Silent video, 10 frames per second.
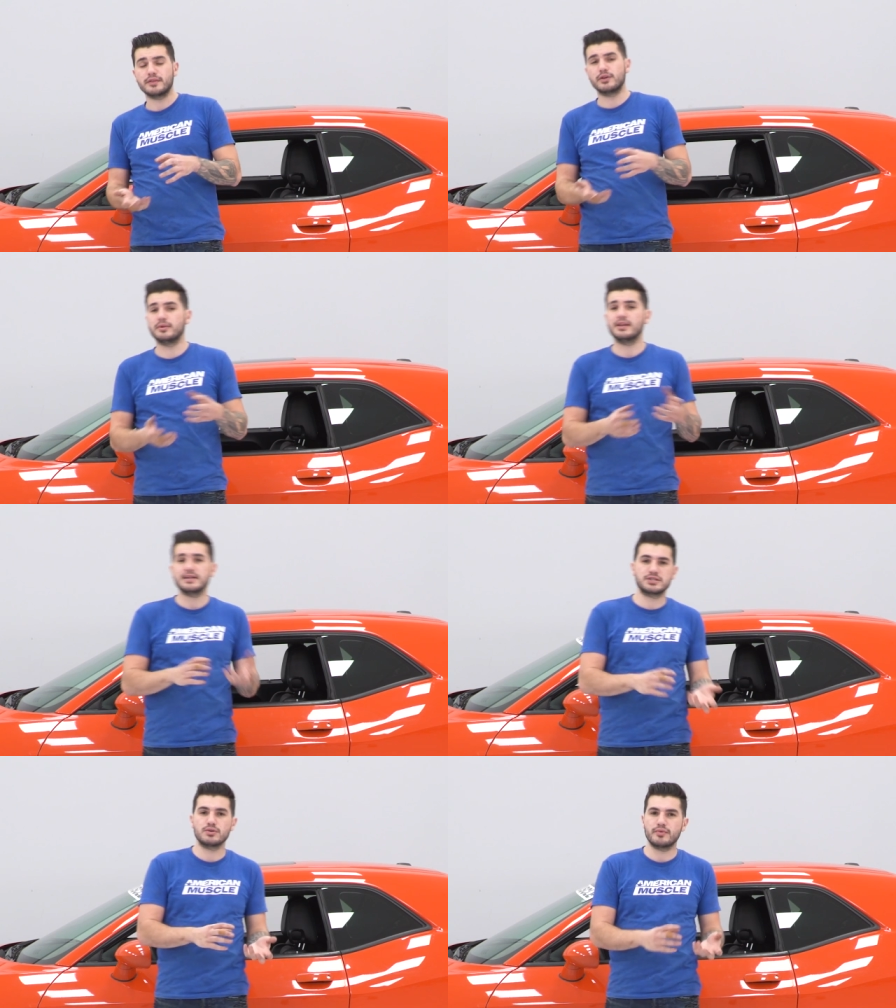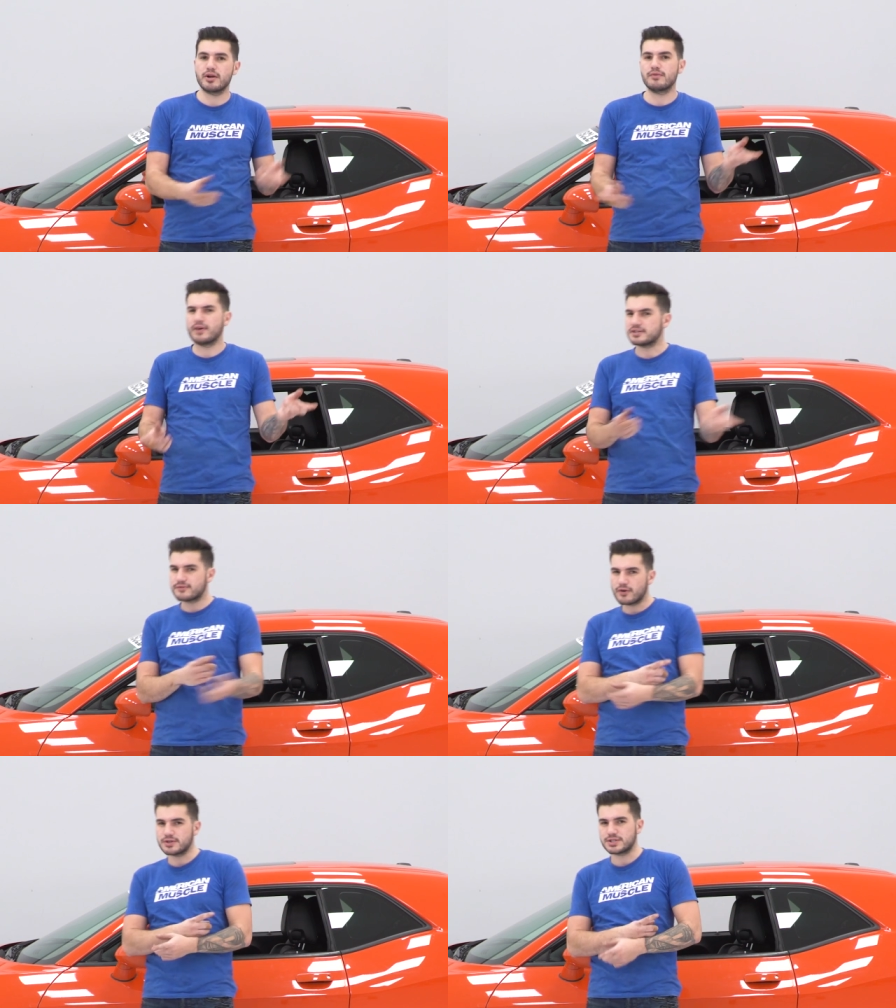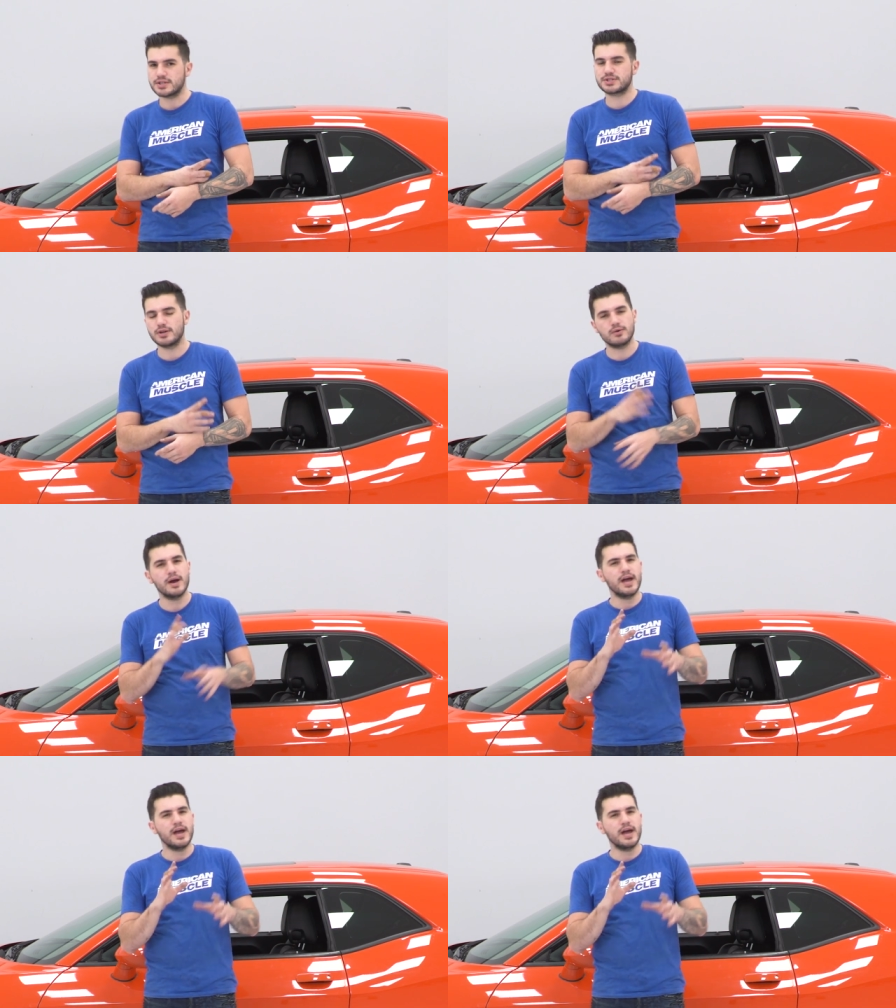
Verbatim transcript: a little bit less in the rear, vice versa, so